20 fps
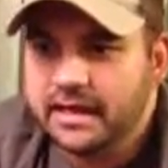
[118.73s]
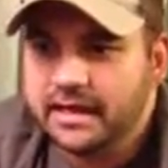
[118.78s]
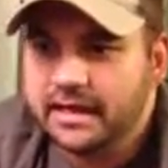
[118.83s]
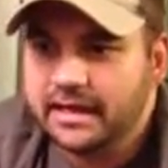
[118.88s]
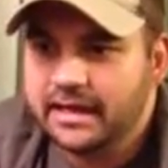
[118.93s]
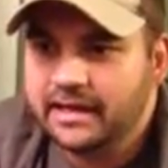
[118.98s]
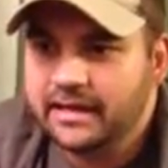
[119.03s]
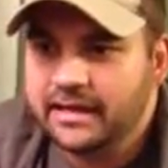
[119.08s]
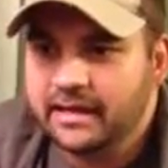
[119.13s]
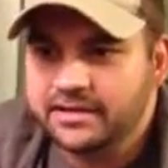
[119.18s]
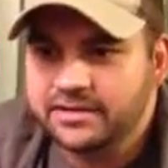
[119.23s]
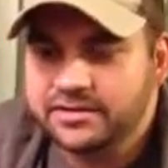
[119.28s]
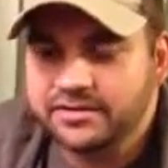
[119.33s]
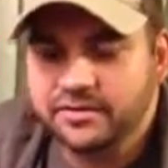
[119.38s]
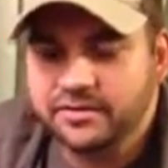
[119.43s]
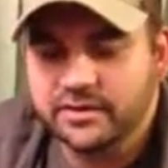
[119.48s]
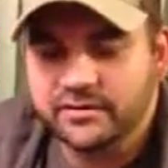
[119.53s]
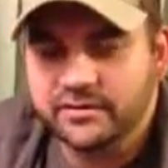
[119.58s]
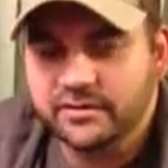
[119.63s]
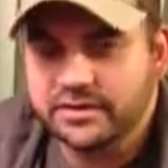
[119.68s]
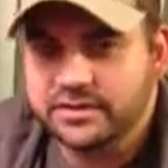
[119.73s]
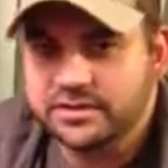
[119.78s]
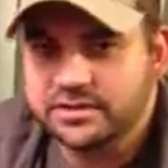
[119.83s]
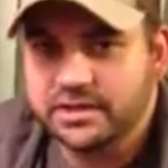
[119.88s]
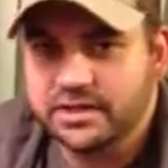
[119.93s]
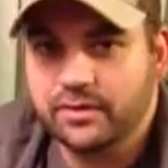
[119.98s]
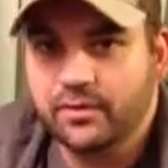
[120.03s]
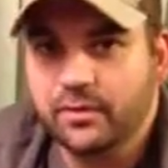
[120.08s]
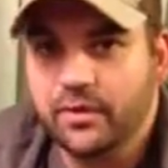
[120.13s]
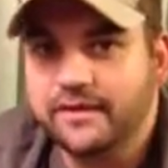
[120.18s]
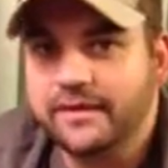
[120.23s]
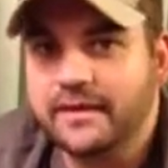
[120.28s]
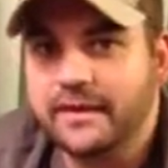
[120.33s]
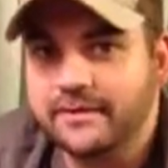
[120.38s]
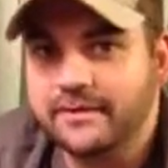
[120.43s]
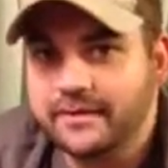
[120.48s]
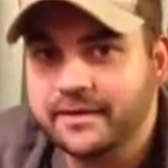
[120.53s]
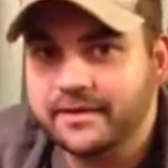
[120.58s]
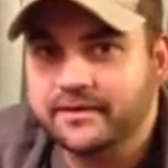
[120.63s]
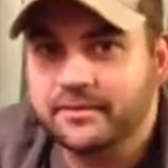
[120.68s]
And I just really wanted to share what
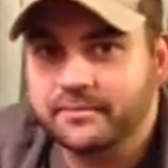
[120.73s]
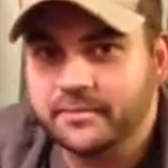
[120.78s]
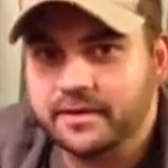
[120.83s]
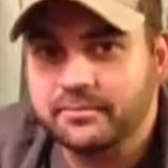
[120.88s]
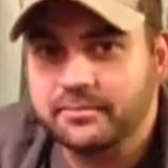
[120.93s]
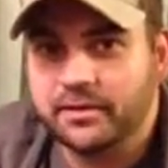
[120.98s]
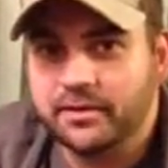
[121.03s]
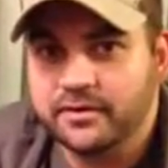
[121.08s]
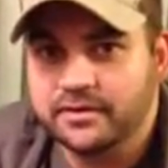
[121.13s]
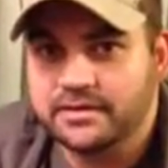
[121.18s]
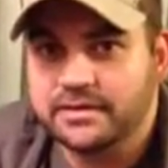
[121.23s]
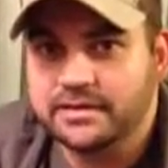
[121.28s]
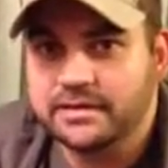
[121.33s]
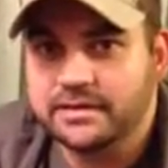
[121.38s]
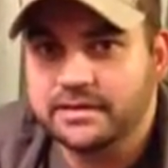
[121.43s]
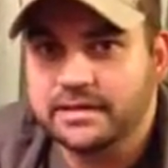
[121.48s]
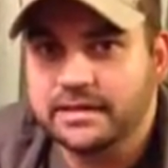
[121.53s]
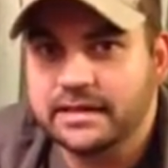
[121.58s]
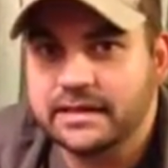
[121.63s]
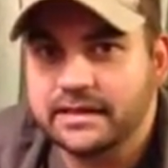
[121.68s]
they mean to me personally.